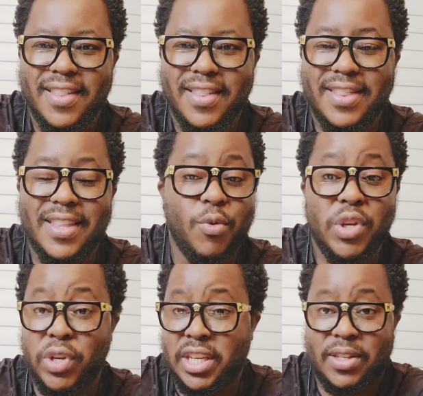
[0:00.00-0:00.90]

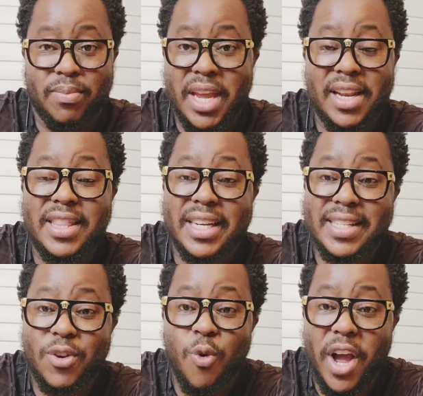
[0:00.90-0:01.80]
which is mainly the
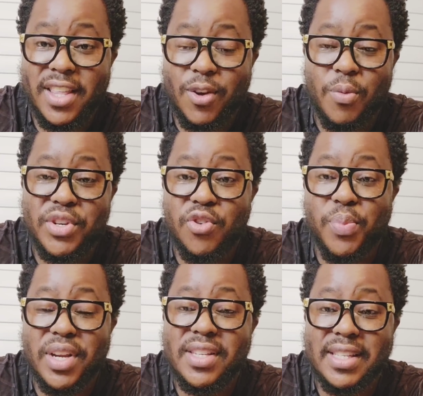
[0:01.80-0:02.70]
reason why the Commission of
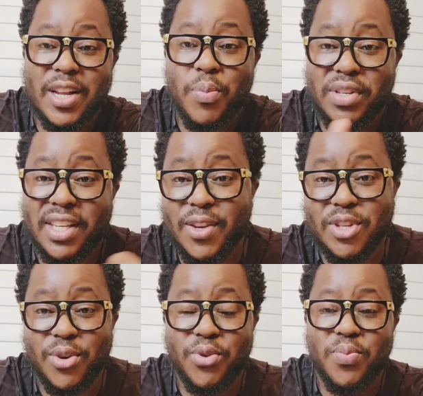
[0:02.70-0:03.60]
Police is now
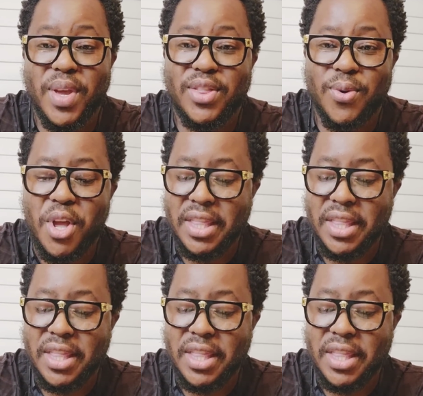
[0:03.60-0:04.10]
prosecuting Ruth Mathew,